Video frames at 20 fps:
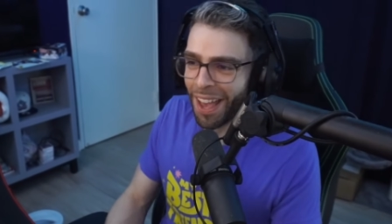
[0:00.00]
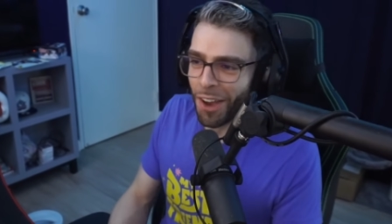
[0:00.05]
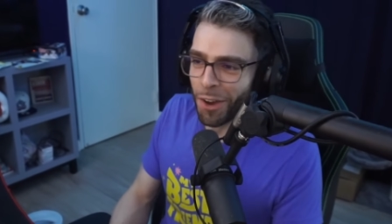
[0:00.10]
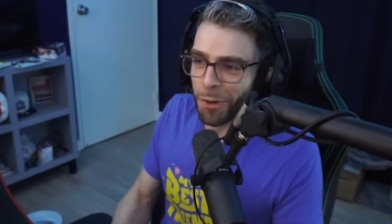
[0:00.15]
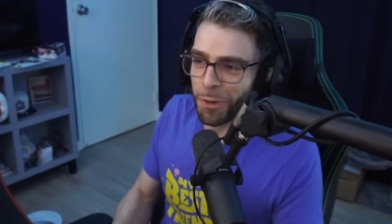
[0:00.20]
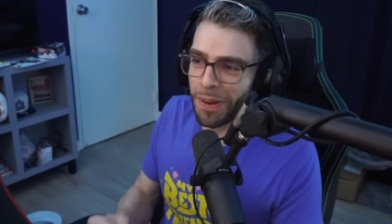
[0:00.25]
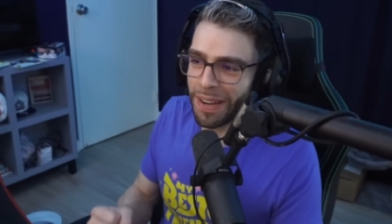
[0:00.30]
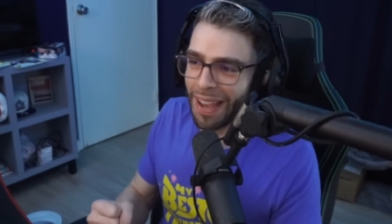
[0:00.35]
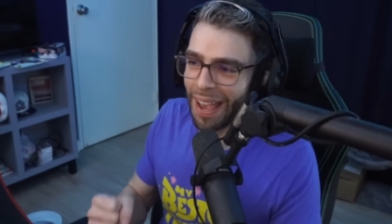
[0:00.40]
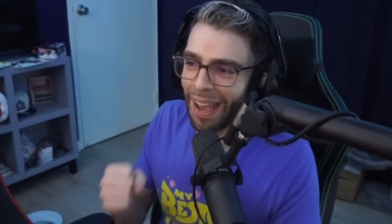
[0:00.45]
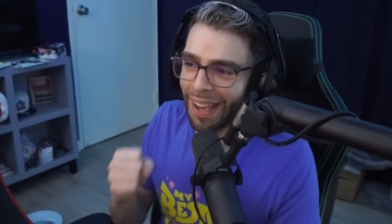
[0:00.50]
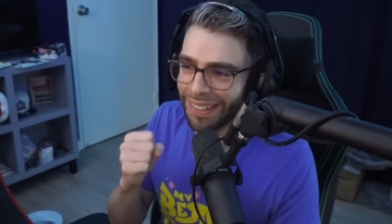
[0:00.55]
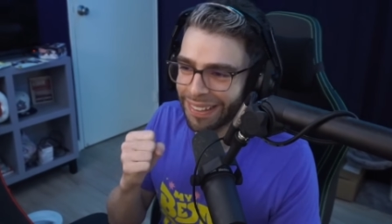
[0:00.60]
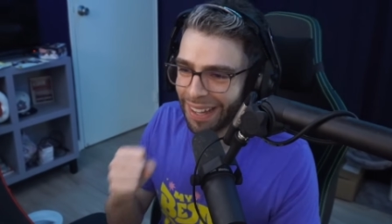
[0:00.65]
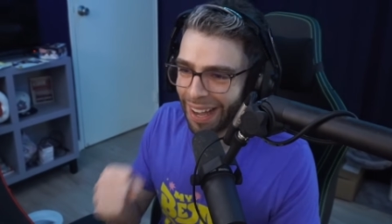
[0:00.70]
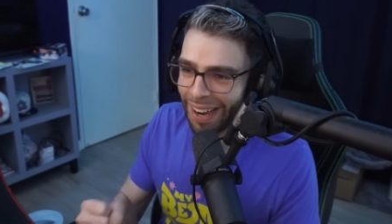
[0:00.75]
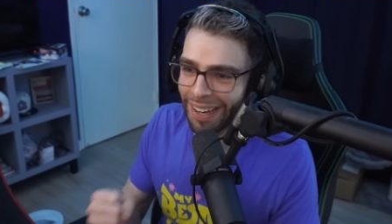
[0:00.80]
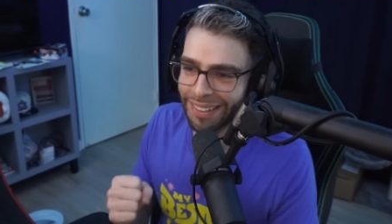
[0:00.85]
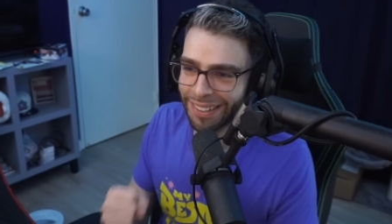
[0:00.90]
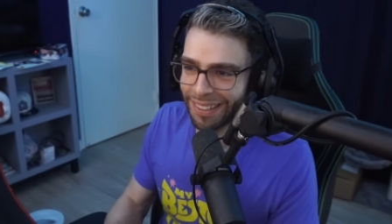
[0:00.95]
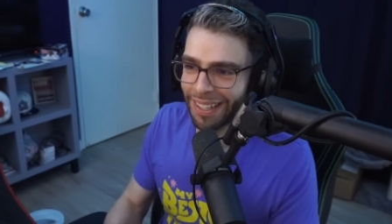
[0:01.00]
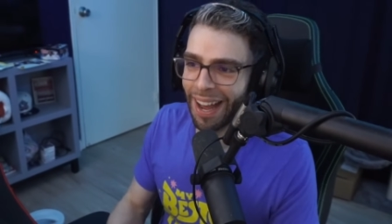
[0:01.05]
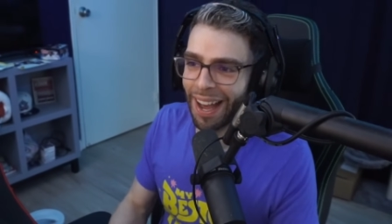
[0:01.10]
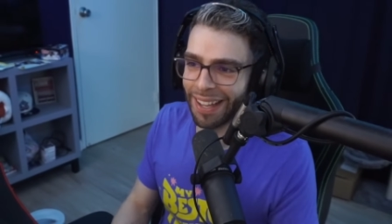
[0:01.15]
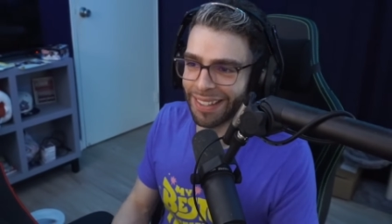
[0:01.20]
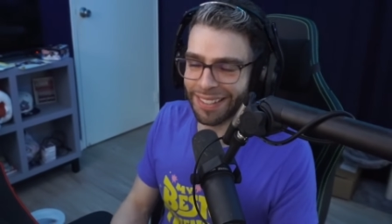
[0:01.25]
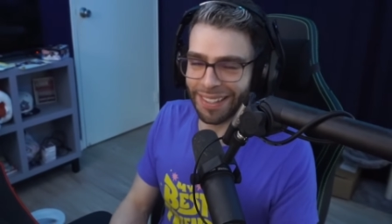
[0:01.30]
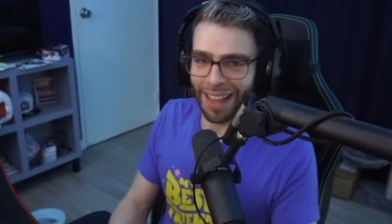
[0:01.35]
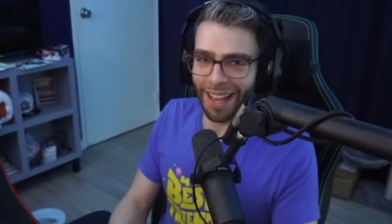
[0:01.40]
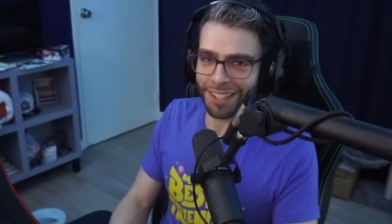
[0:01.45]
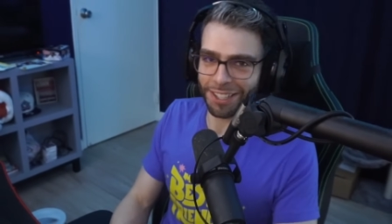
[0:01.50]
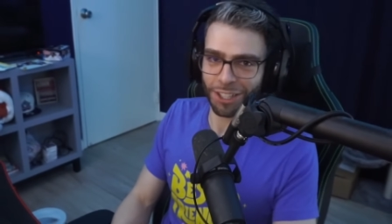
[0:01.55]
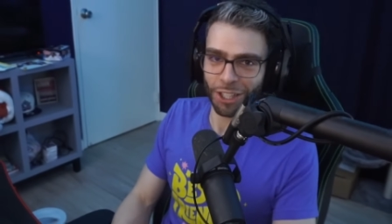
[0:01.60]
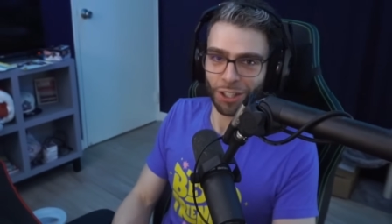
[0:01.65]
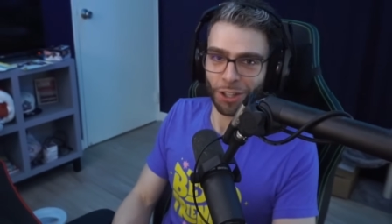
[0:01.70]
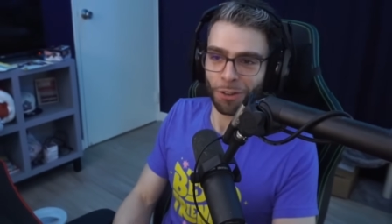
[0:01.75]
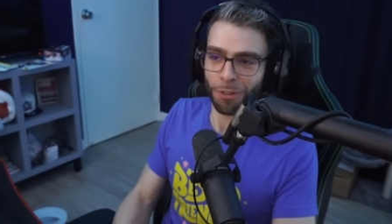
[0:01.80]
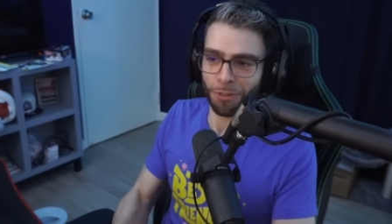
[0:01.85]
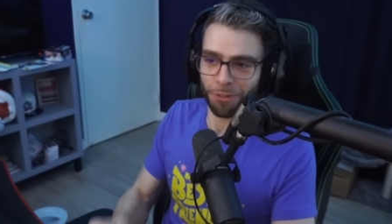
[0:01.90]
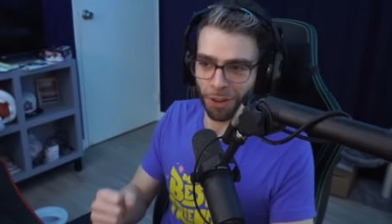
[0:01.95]
We had 99s last
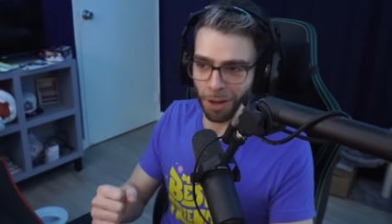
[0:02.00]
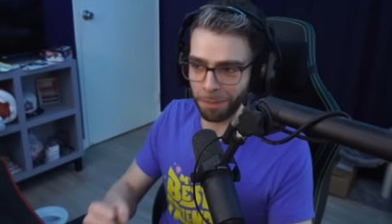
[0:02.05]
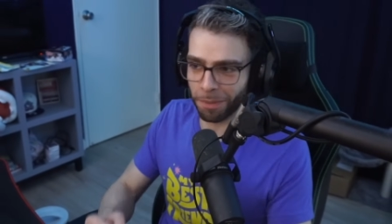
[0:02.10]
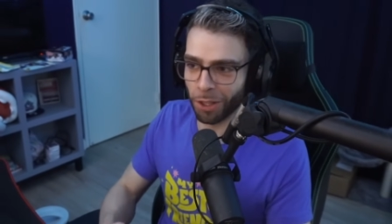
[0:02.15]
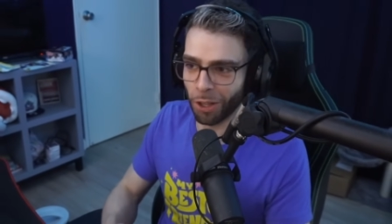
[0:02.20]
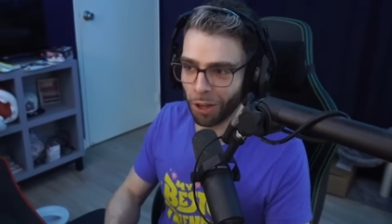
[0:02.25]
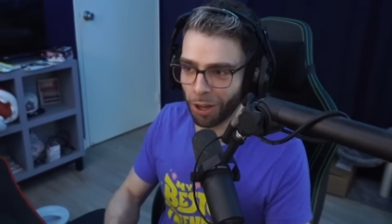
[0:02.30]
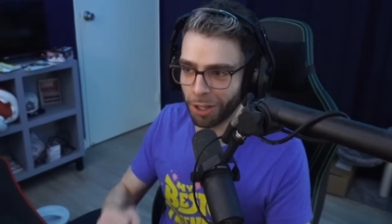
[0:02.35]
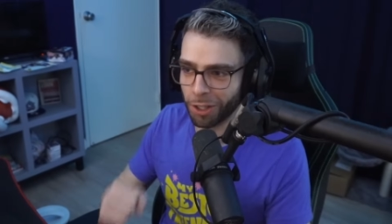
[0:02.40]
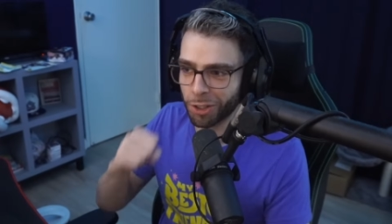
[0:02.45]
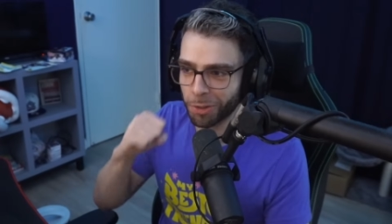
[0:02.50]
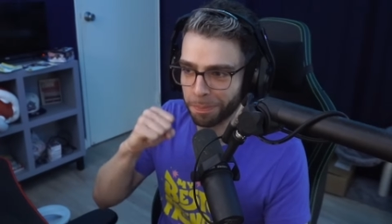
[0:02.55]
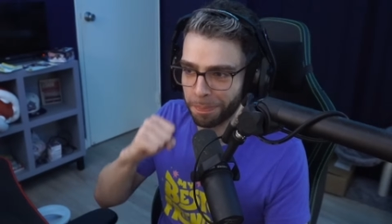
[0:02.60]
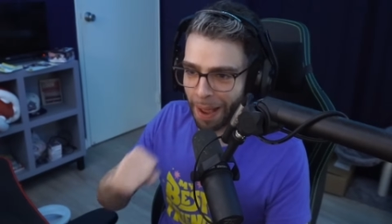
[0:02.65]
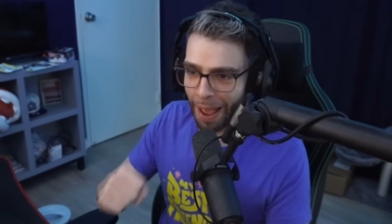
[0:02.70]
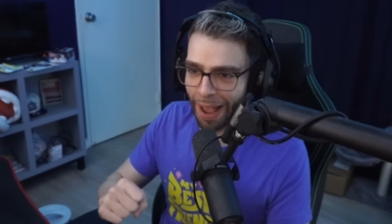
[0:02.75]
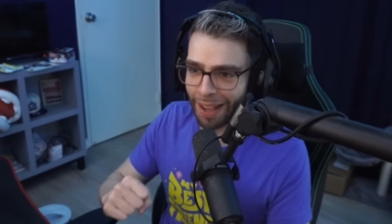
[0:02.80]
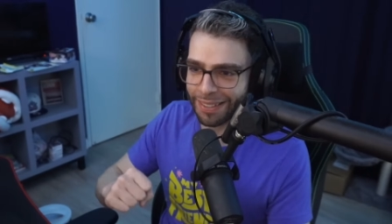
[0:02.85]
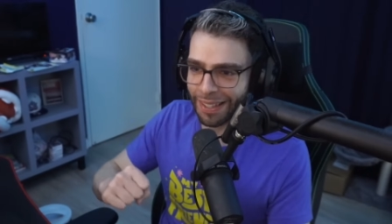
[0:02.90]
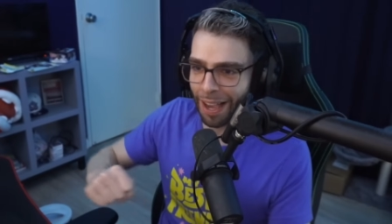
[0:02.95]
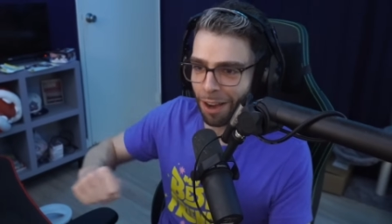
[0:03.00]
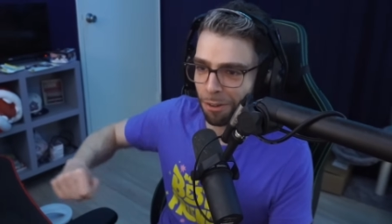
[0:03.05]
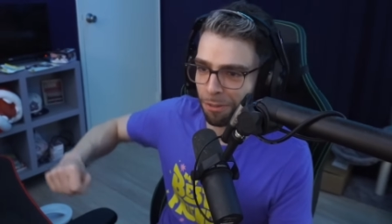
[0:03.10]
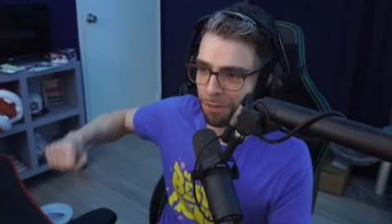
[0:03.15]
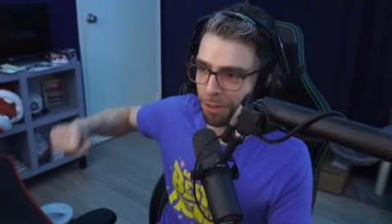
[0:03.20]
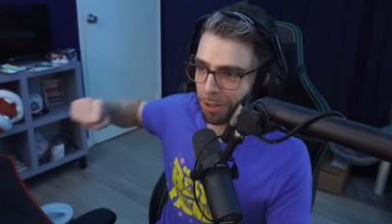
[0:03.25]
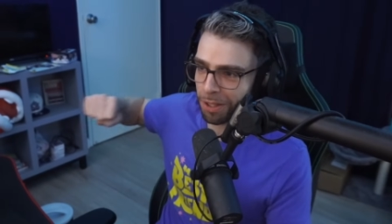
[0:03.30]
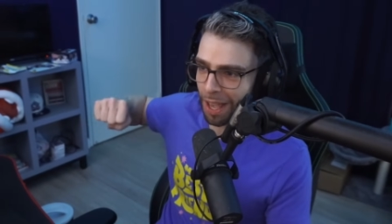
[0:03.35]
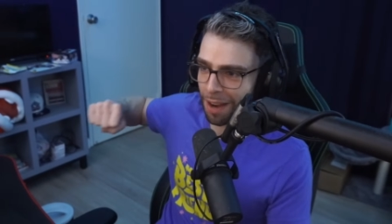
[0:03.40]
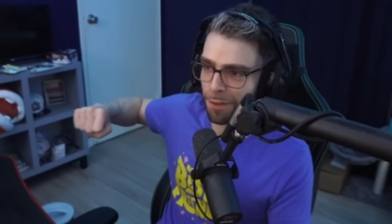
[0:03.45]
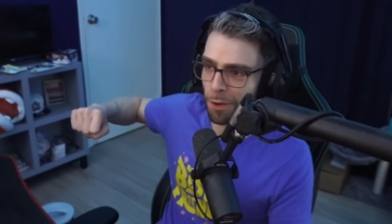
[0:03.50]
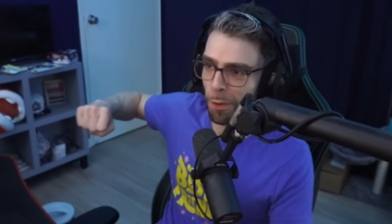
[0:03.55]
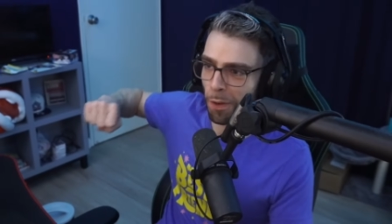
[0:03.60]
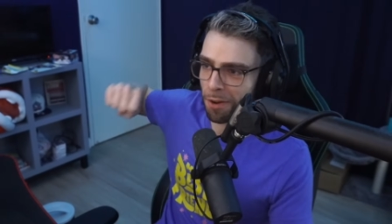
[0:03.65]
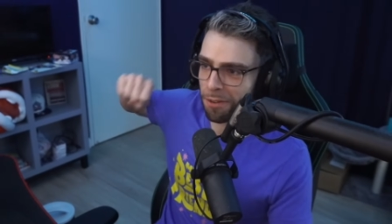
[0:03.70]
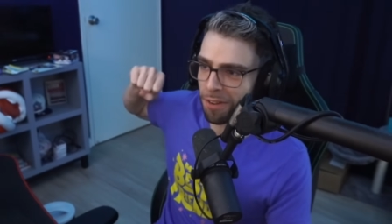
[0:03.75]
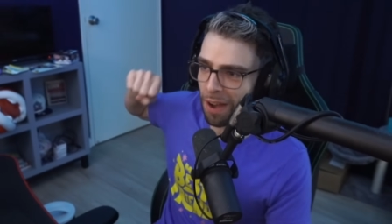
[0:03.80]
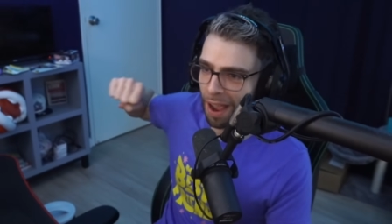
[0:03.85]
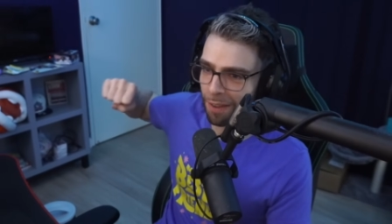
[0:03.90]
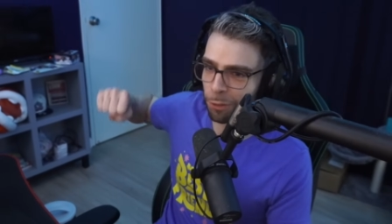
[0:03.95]
year from launch, max outfield
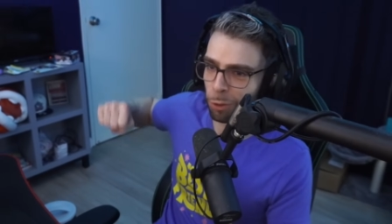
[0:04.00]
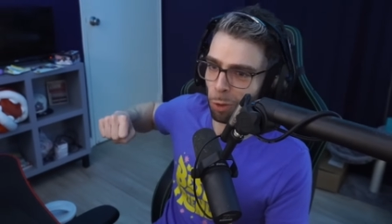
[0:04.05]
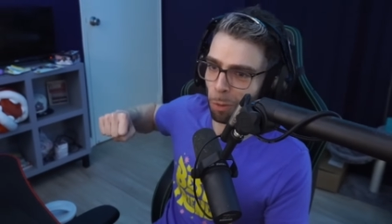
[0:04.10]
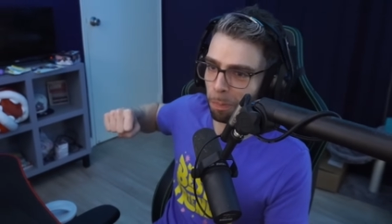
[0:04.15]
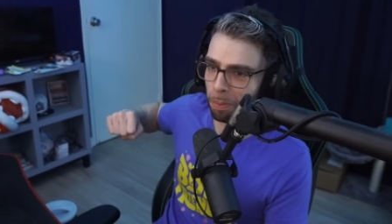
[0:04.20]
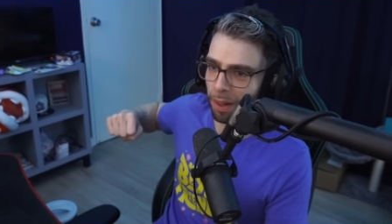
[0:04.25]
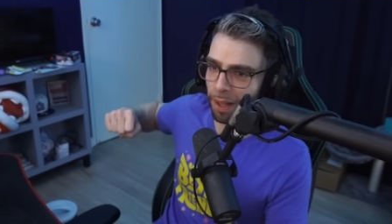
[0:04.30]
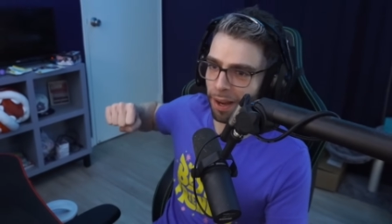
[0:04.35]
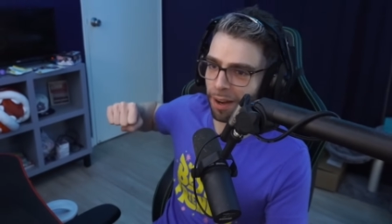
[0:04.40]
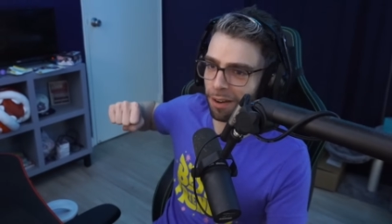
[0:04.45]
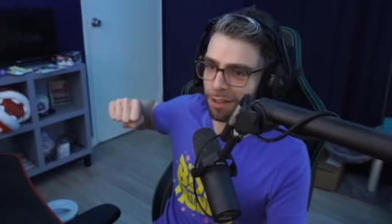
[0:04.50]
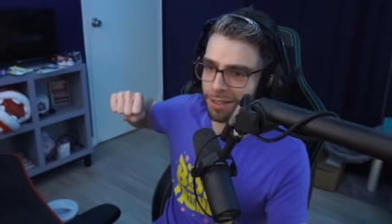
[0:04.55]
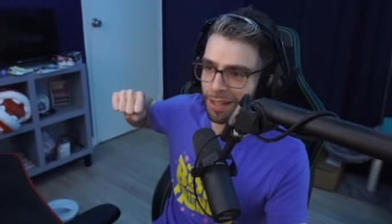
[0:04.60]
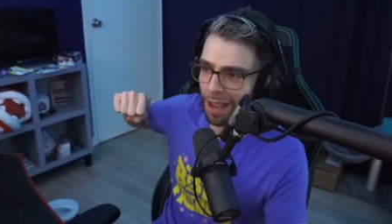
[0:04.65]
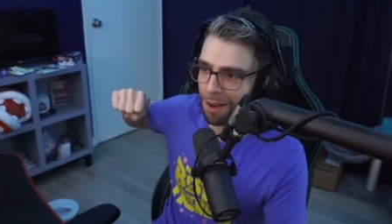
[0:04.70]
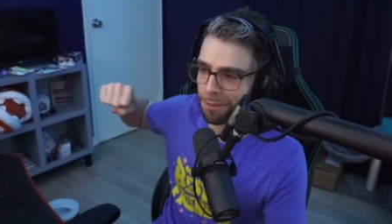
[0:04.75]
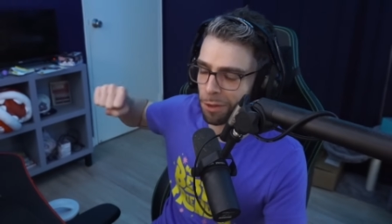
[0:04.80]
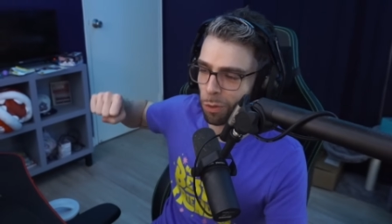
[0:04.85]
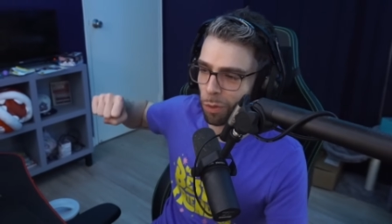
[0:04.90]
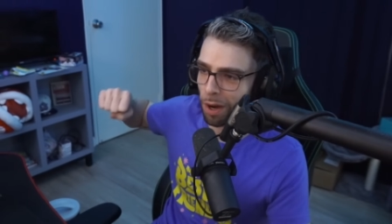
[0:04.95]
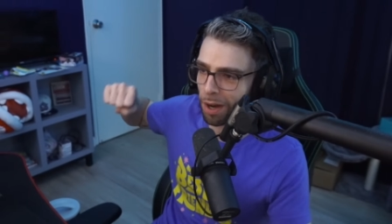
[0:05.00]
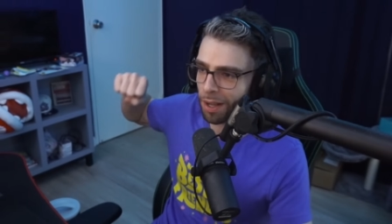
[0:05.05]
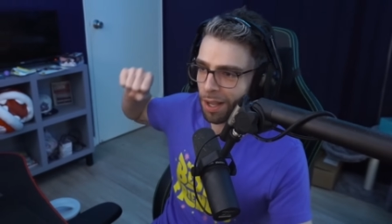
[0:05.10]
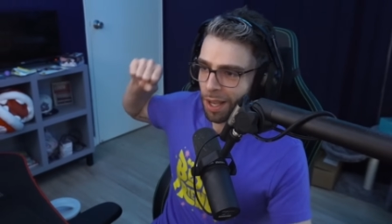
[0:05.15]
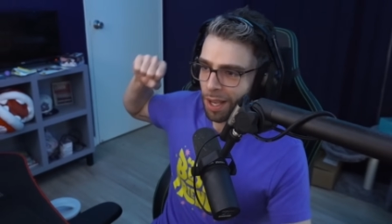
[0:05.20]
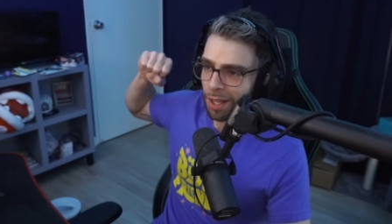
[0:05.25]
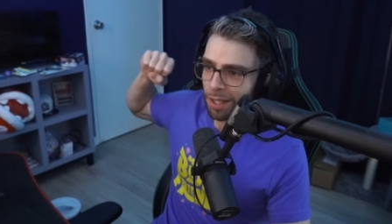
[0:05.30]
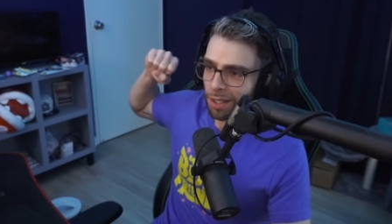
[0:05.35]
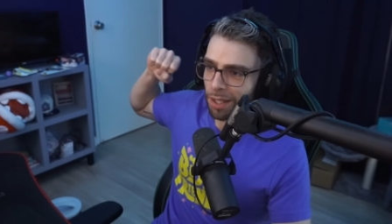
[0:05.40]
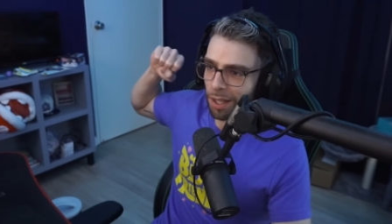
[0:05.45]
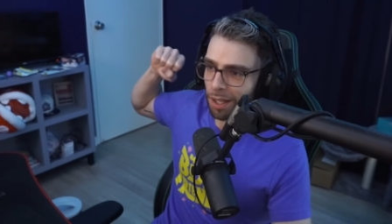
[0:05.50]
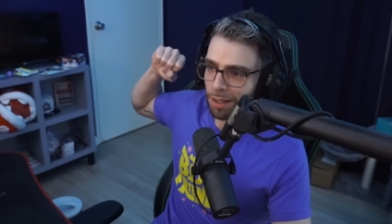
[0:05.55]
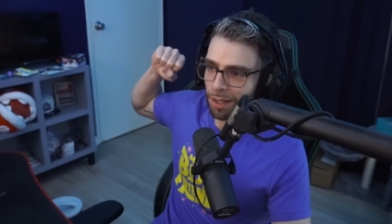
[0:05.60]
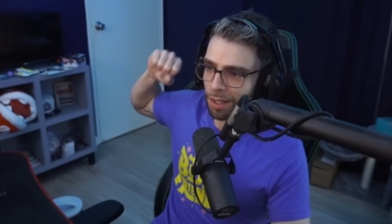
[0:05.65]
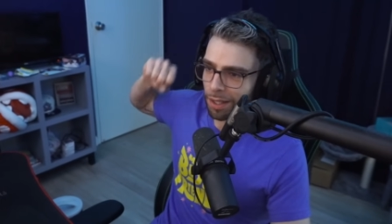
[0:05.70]
everywhere, five tool players everywhere, uh,